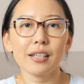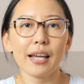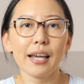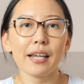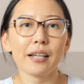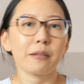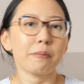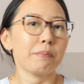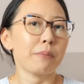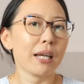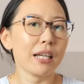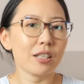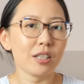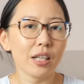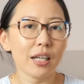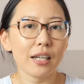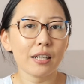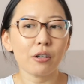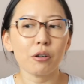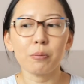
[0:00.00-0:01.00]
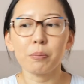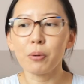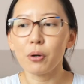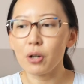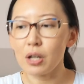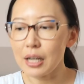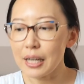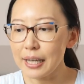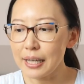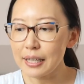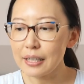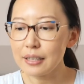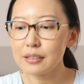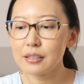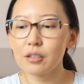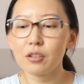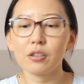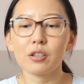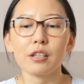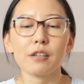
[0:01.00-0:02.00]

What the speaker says: like Beijing or Berlin, you know,